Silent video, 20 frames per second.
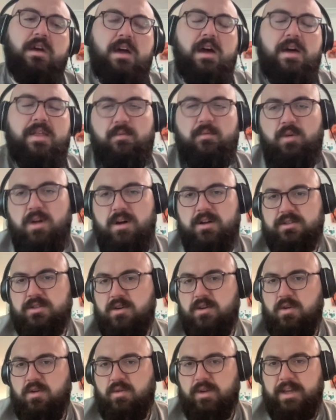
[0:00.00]
And then we'll
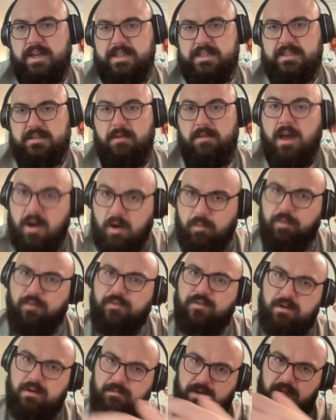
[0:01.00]
also get some help
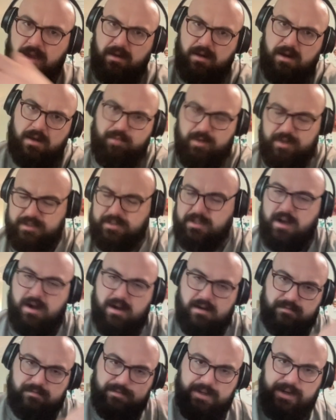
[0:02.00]
from Econ Plus Dow